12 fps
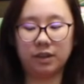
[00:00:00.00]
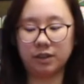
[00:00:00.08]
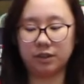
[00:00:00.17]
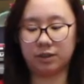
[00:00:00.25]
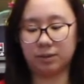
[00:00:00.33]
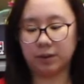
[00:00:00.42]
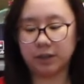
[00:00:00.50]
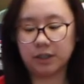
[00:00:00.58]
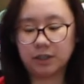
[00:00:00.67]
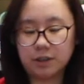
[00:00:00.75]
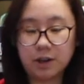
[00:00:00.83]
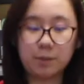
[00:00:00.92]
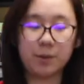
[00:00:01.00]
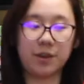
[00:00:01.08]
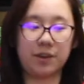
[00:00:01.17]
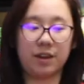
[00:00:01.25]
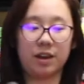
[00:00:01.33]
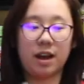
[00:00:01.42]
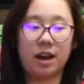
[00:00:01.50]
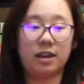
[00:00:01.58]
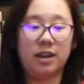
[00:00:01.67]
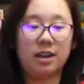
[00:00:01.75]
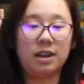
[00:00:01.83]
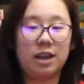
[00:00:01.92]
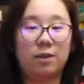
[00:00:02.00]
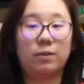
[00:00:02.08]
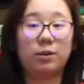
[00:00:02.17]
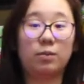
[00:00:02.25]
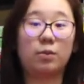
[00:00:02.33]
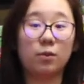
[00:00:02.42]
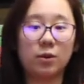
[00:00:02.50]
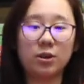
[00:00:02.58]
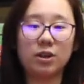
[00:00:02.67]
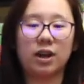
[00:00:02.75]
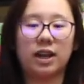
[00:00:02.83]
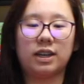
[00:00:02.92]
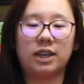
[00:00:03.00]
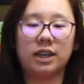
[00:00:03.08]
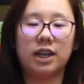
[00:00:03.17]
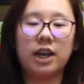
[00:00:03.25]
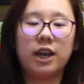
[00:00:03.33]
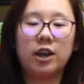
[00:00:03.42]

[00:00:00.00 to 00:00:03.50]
So we're going to start with honey, and when you pour in your honey,